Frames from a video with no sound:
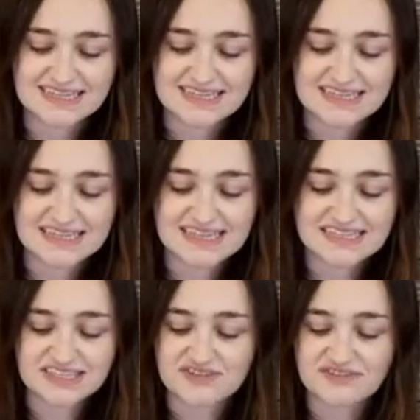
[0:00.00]
He
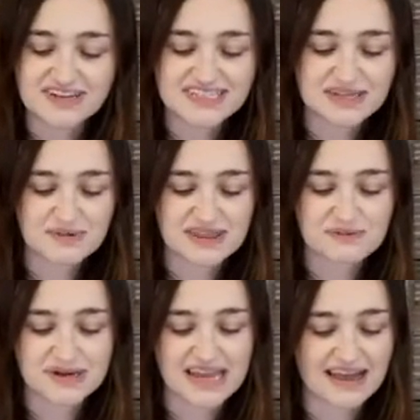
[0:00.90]
is confronted with
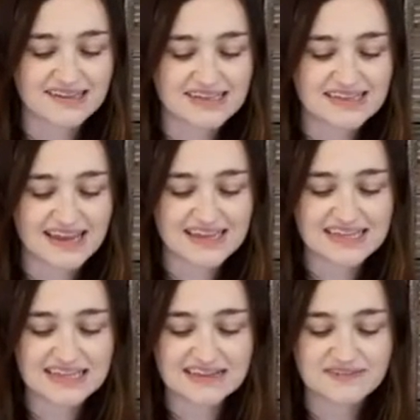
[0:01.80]
the reality that
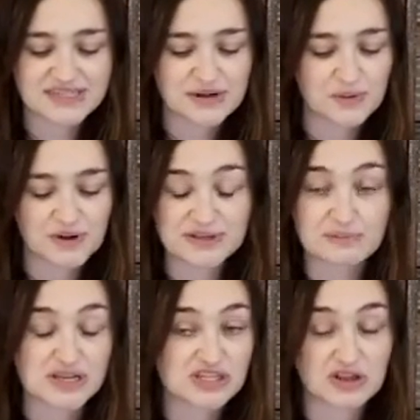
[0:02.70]
he lives in a world
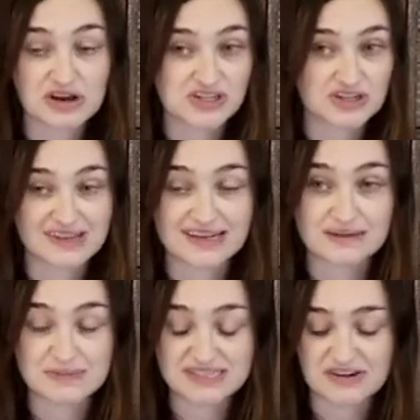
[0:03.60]
much larger than
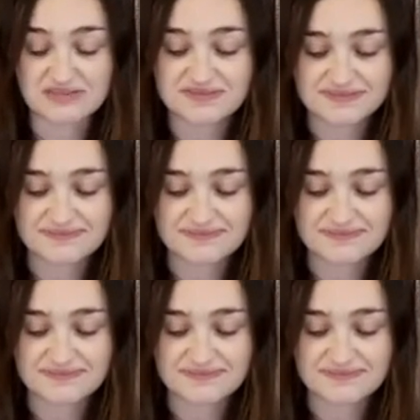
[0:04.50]
himself,